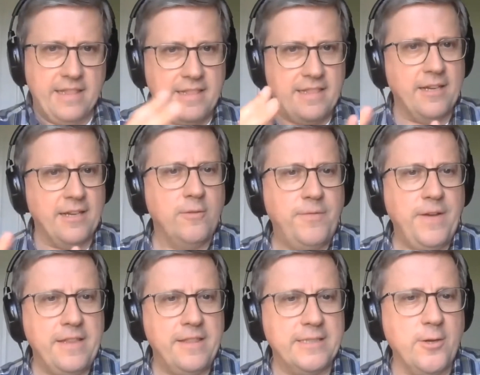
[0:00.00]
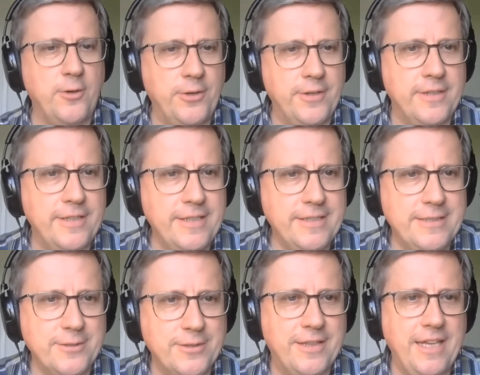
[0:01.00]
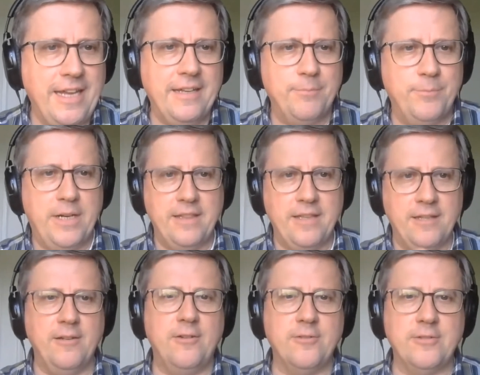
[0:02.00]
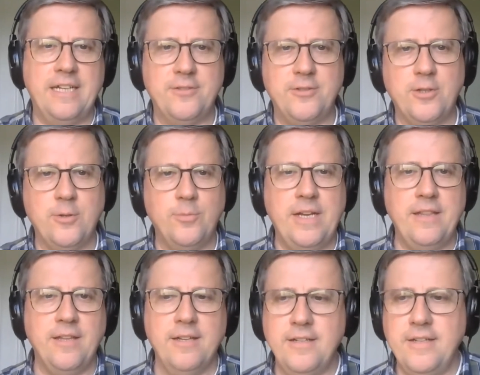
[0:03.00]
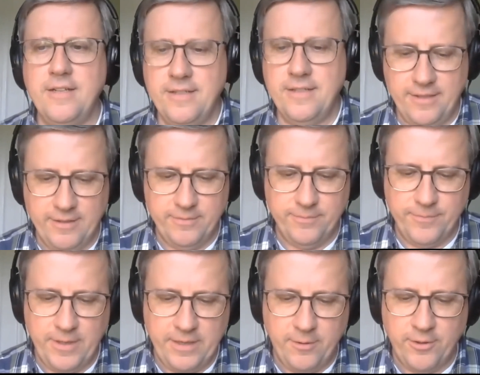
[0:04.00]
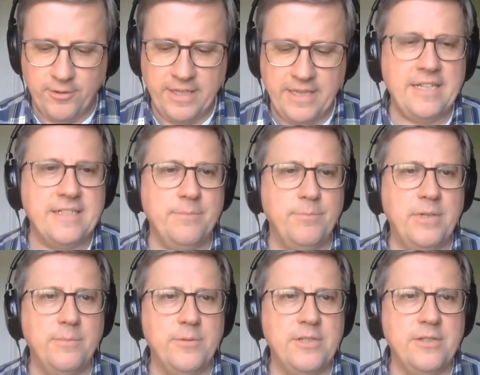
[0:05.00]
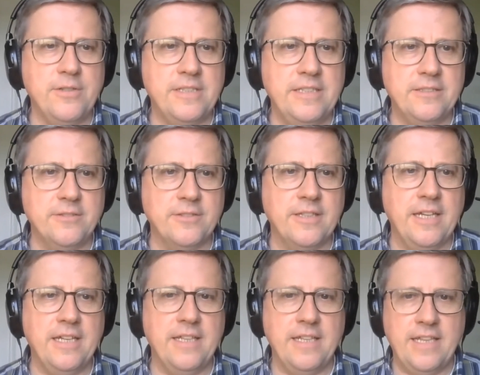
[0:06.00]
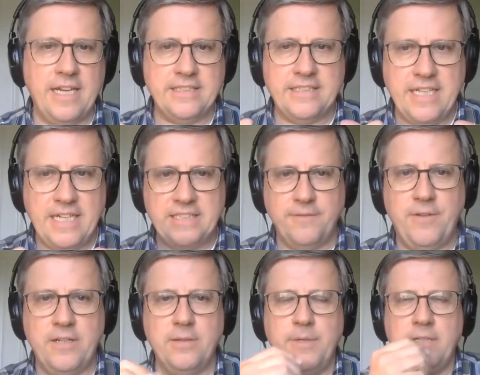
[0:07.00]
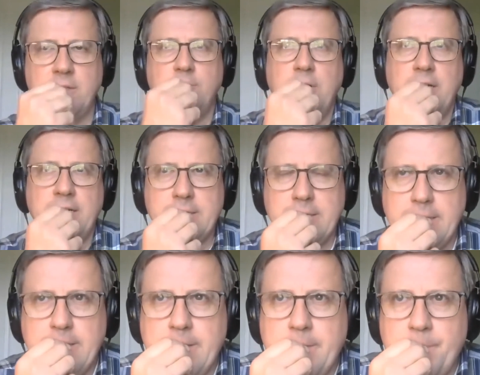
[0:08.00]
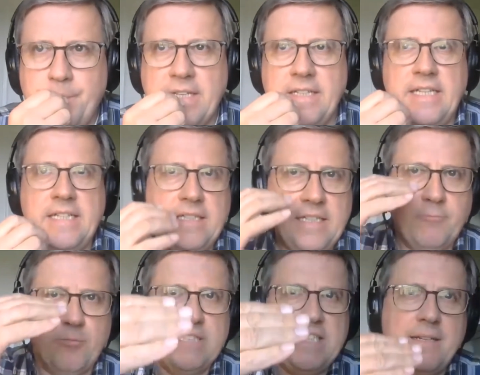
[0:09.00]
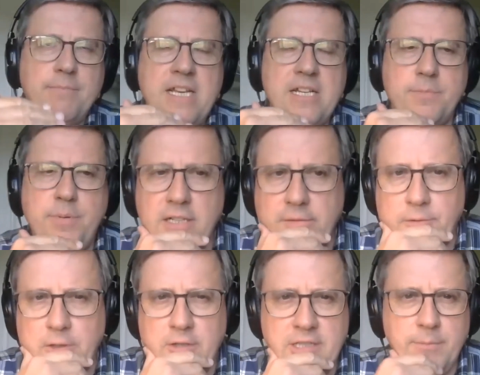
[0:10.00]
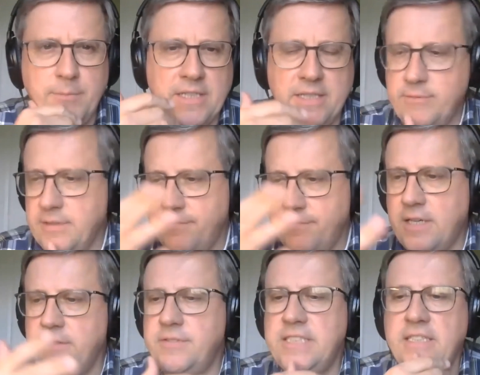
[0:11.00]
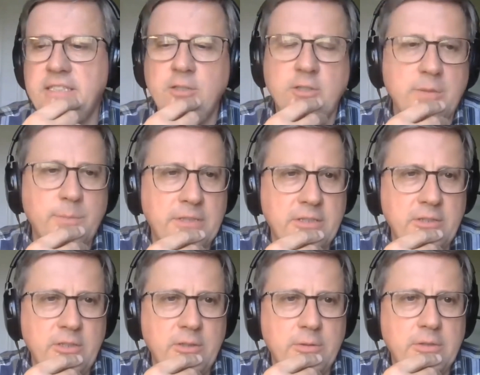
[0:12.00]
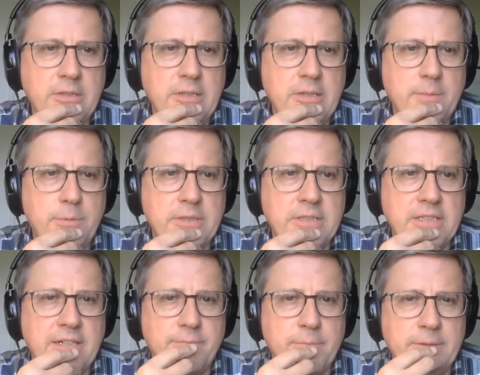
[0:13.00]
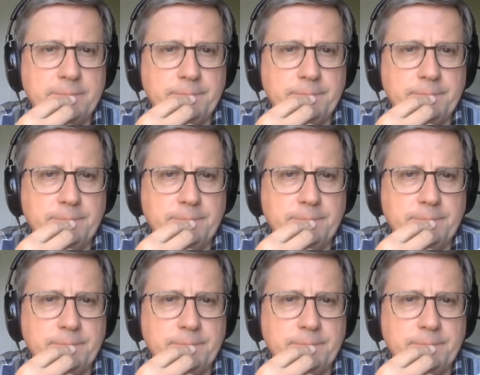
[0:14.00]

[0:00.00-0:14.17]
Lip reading: the good faith has gone, sort of thing, but the lockdown took away the, honouring that in perpetuity sort of thing, and that's a fundamental right. Was that a major part of your argument? I mean, I've seen the document that you put to the government.